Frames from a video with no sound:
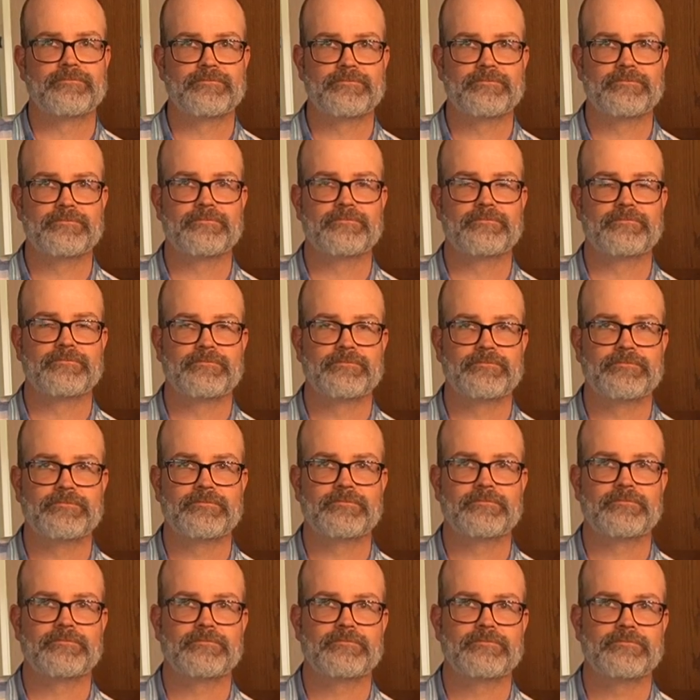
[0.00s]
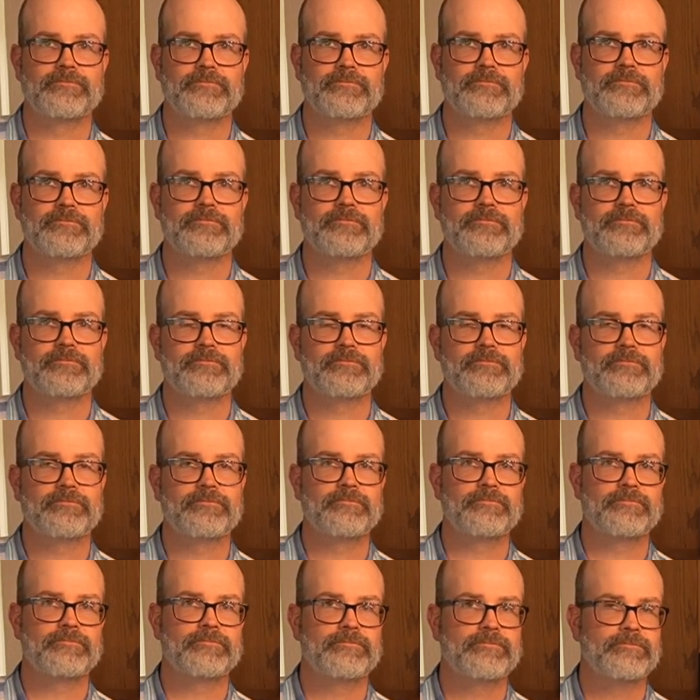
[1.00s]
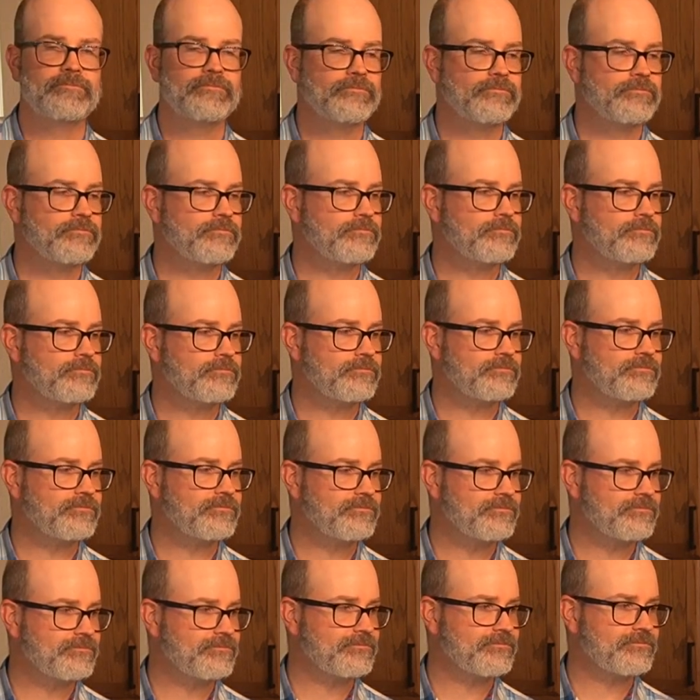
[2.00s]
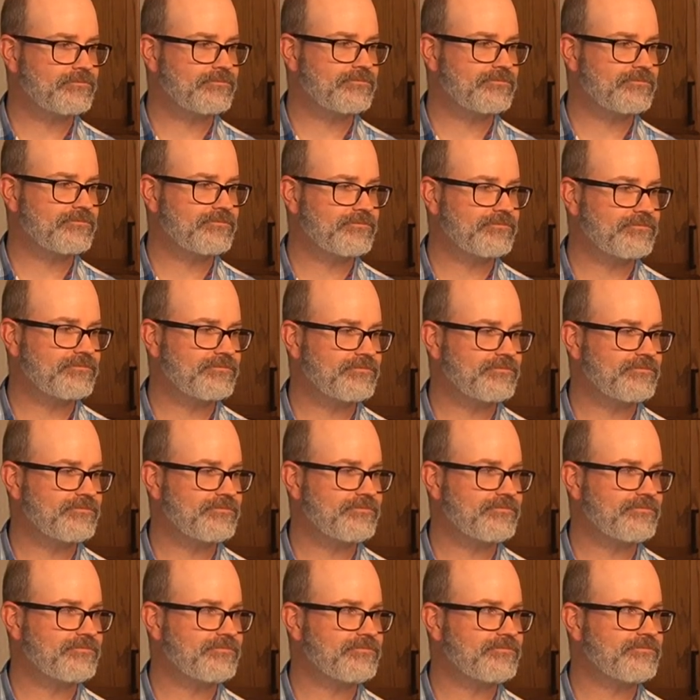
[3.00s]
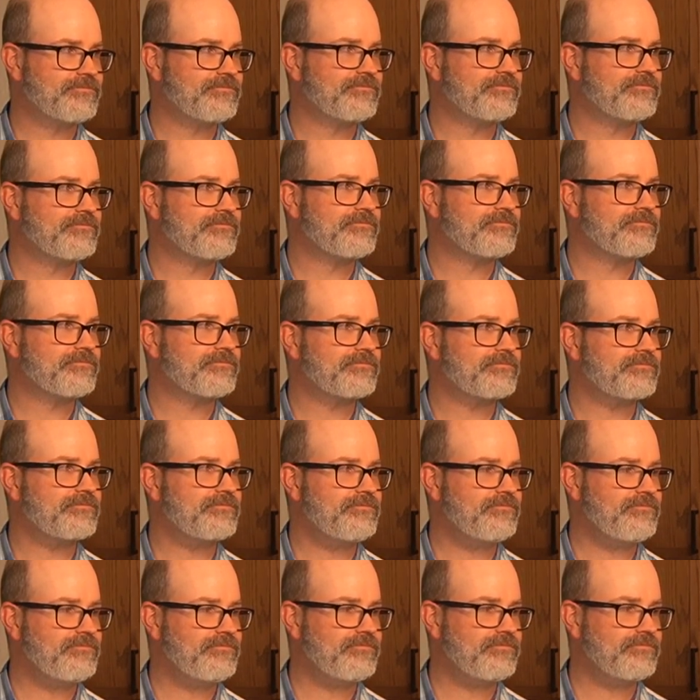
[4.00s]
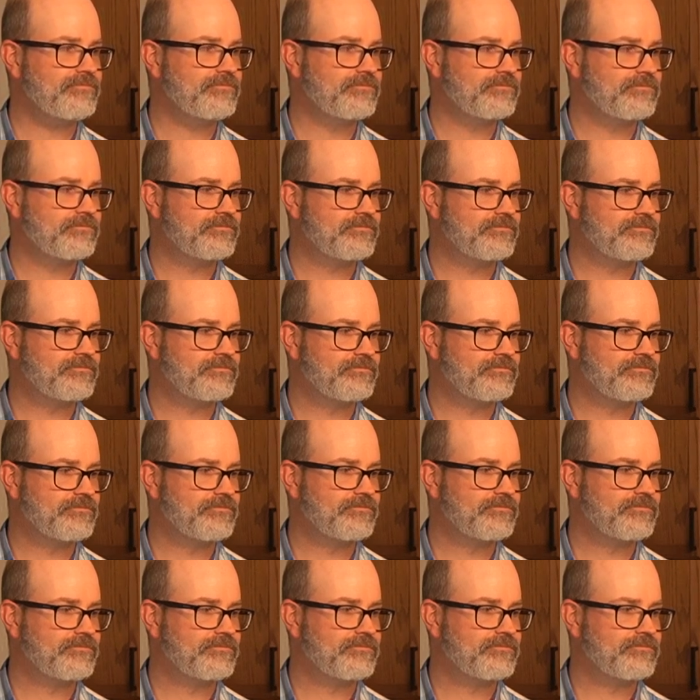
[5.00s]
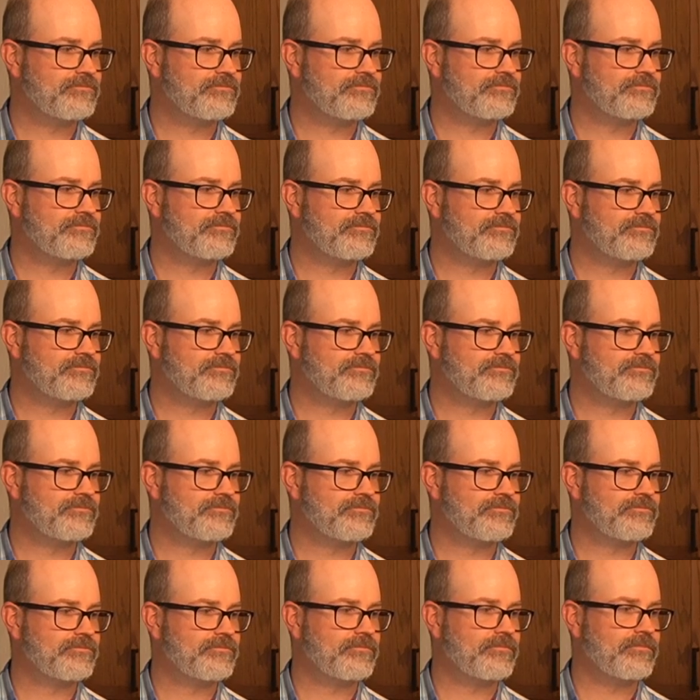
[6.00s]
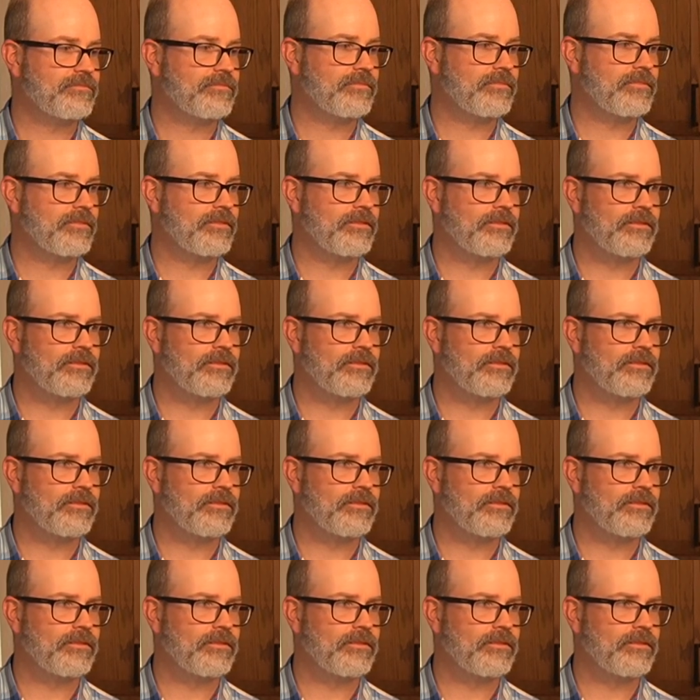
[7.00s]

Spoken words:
[no speech]